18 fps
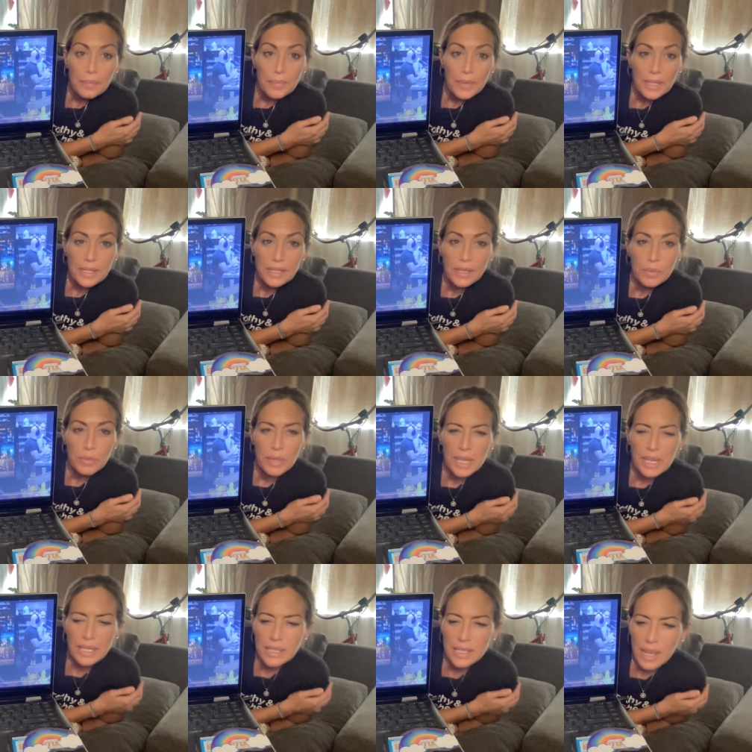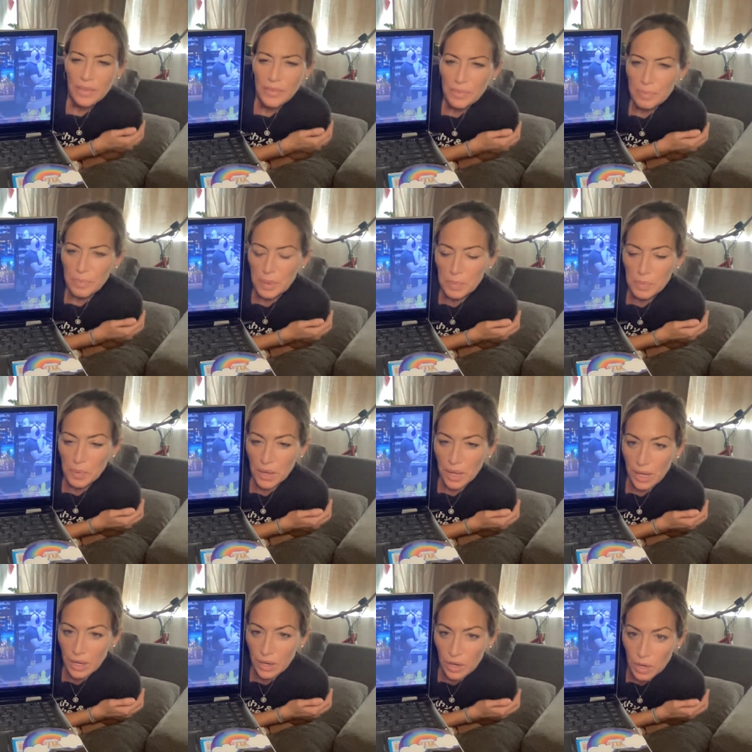Let's see. When like 7 people
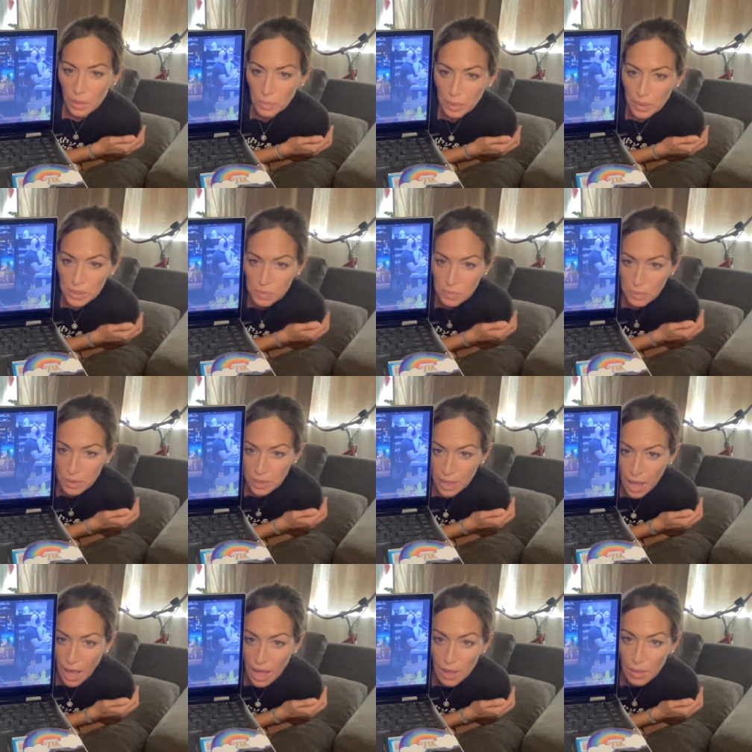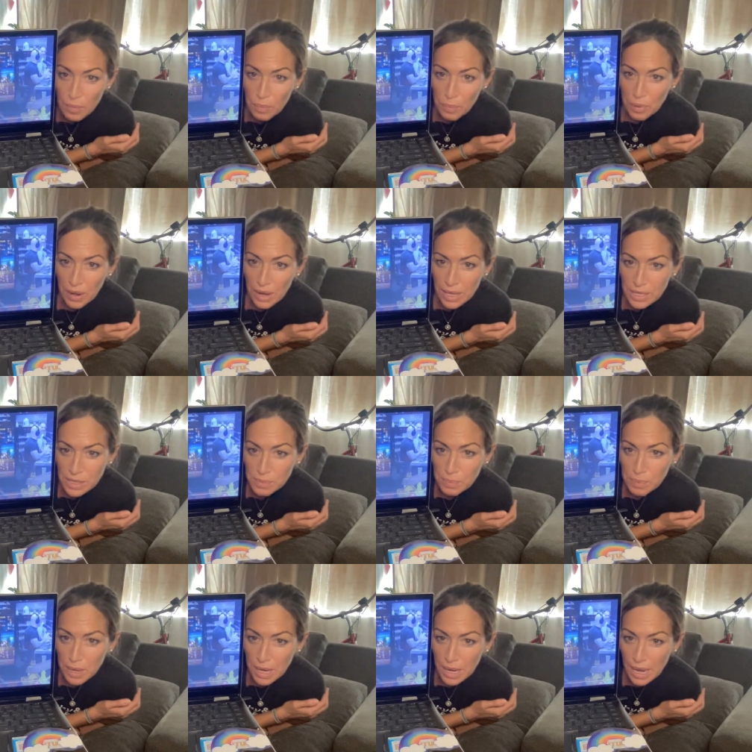get here, I'll press
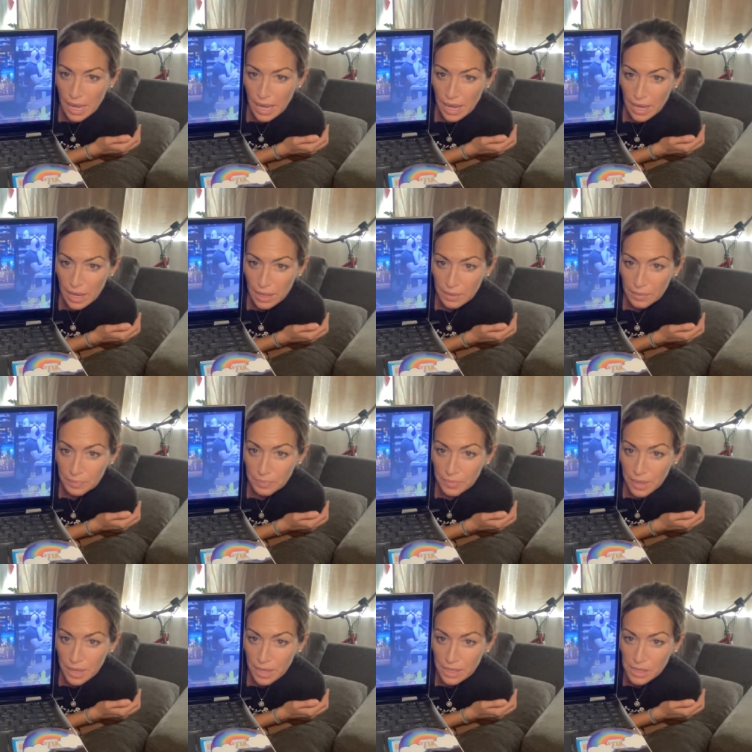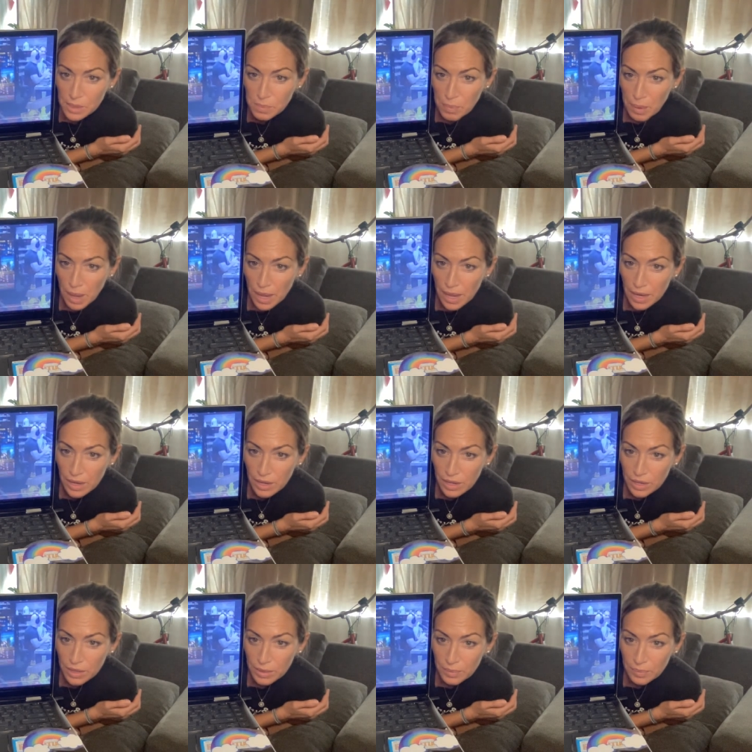play.
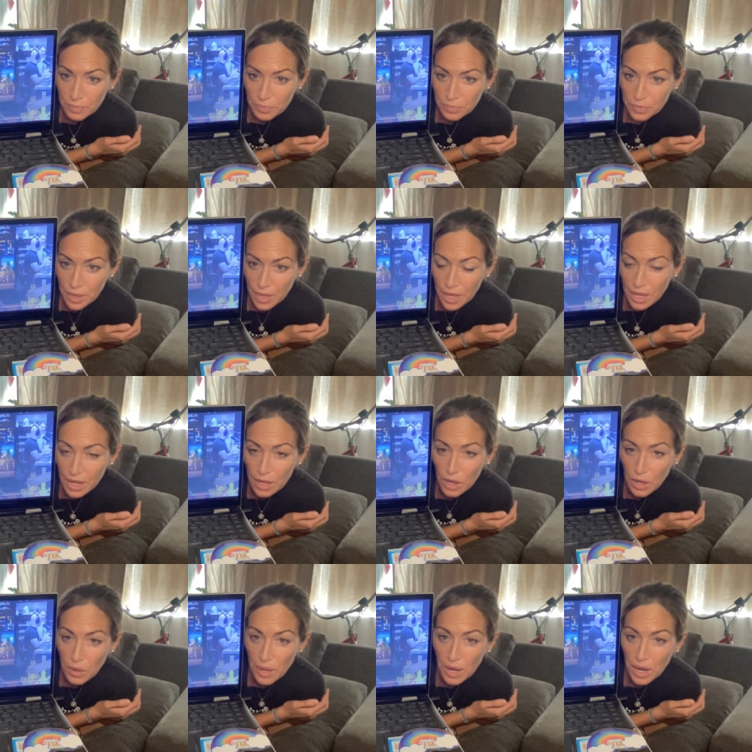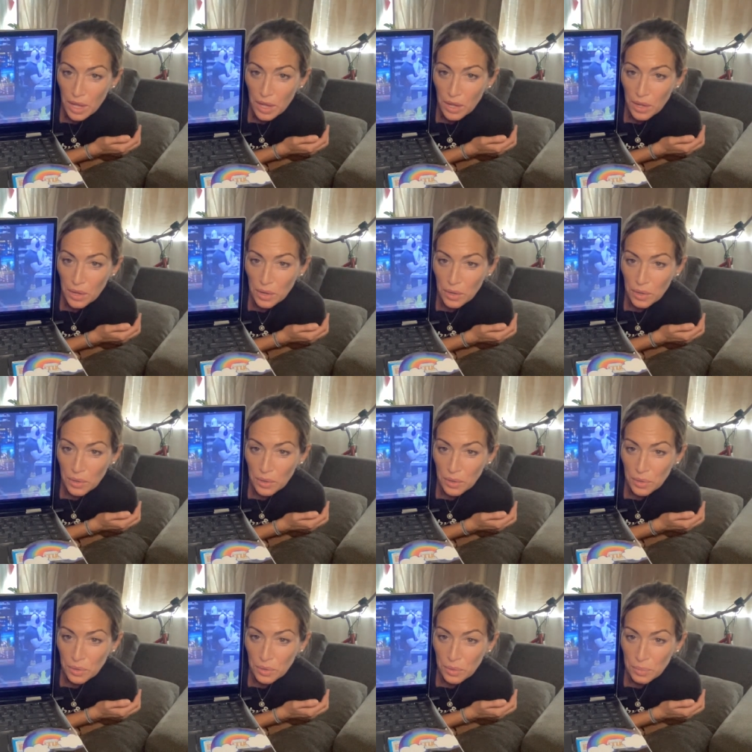Aspire. Hello,
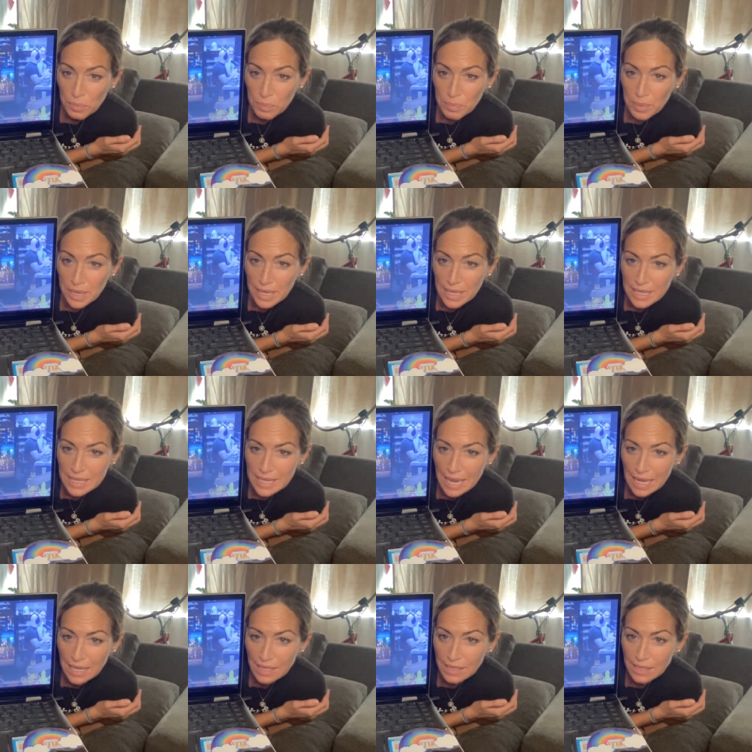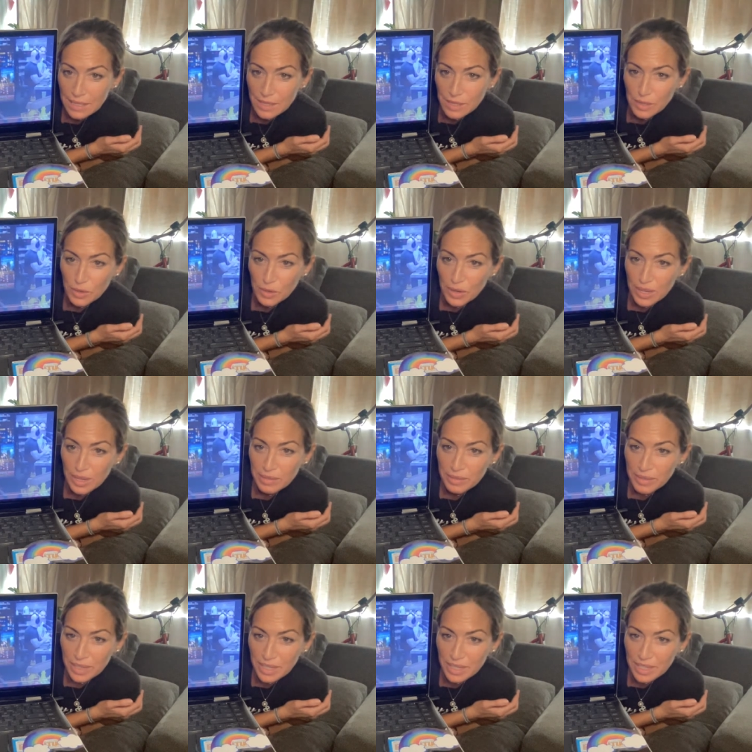hello. Big Texas
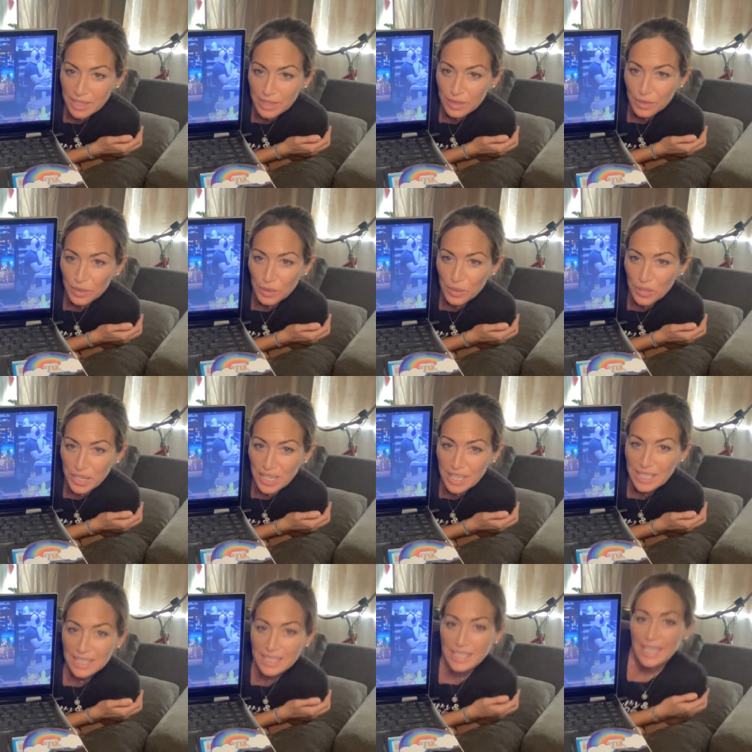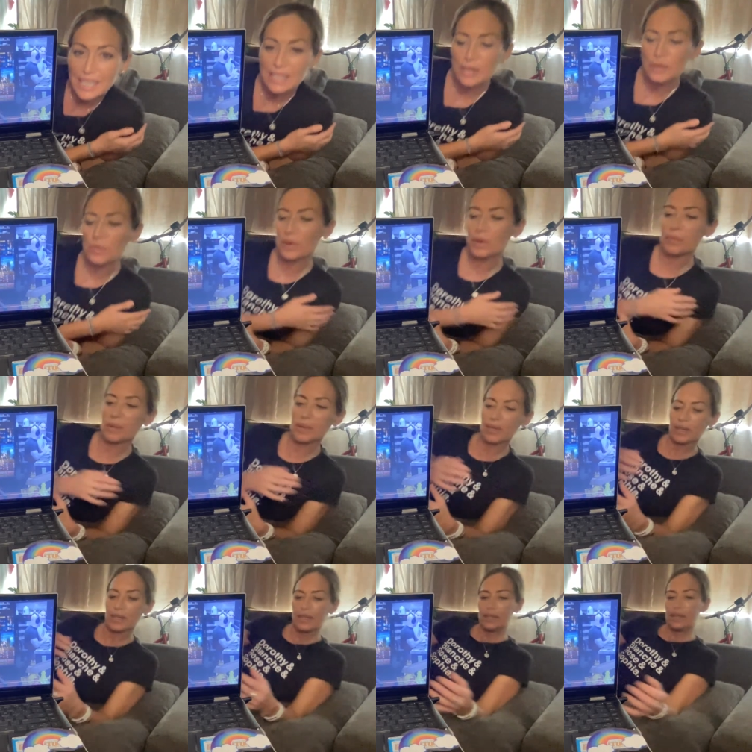gravy. Glorious. Yes, it will
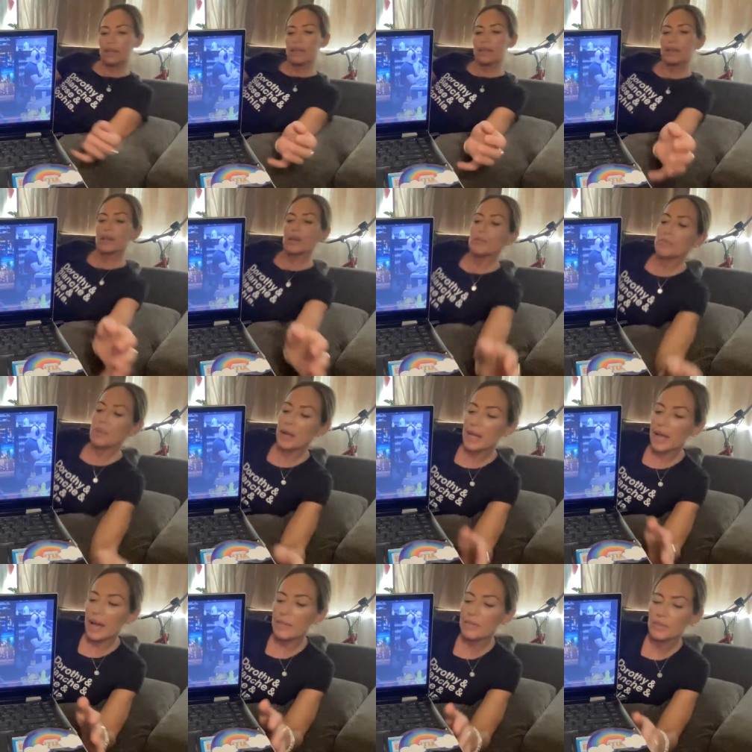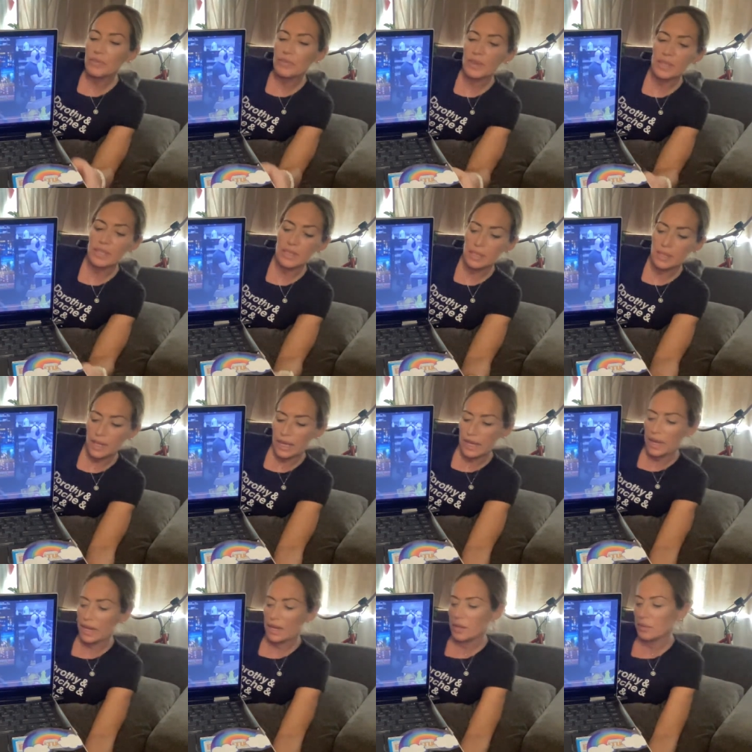be. But I have to fix the
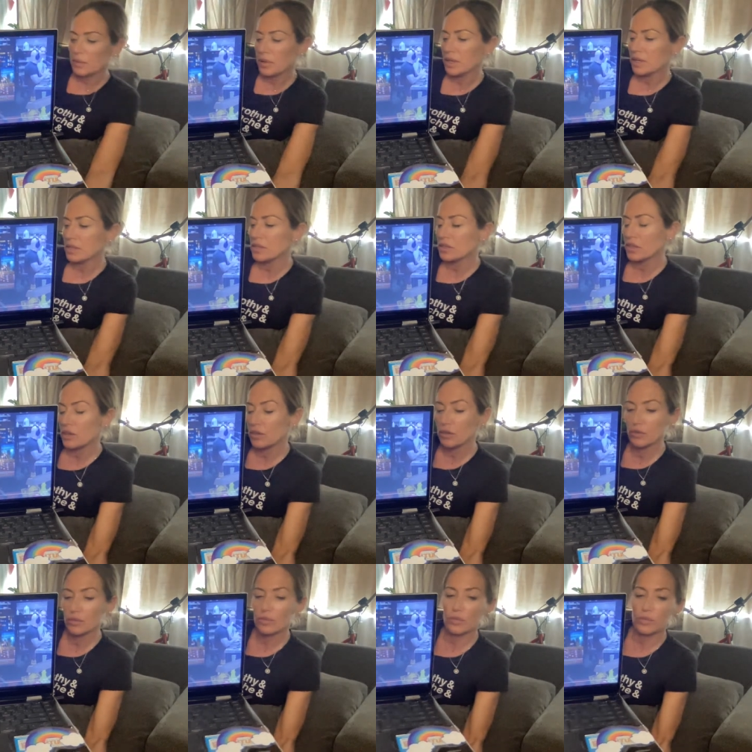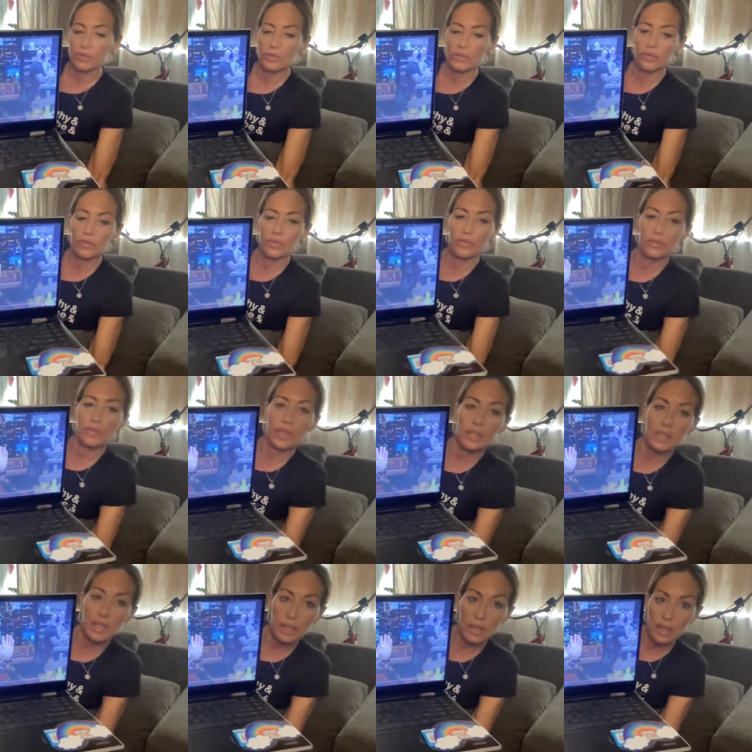light anyway. So
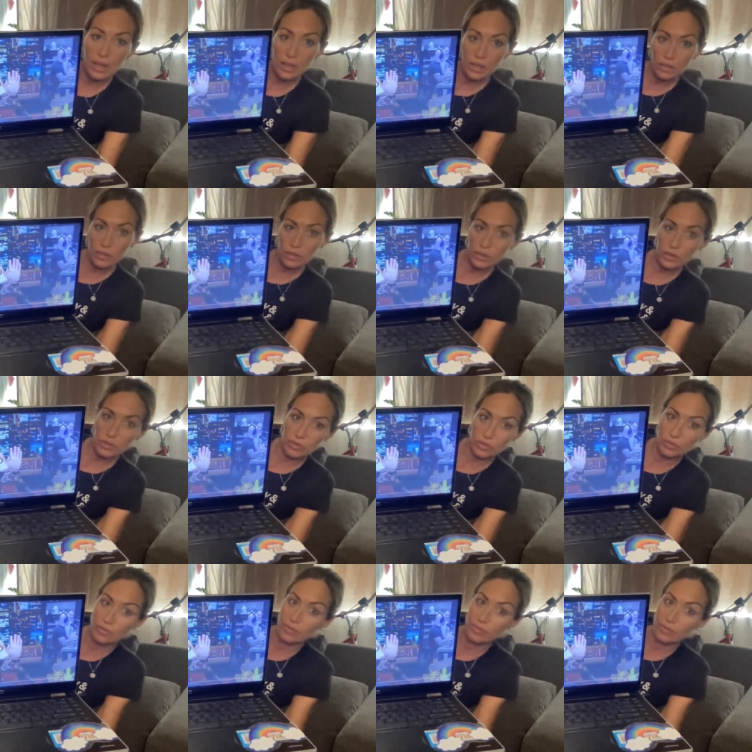that's how that goes.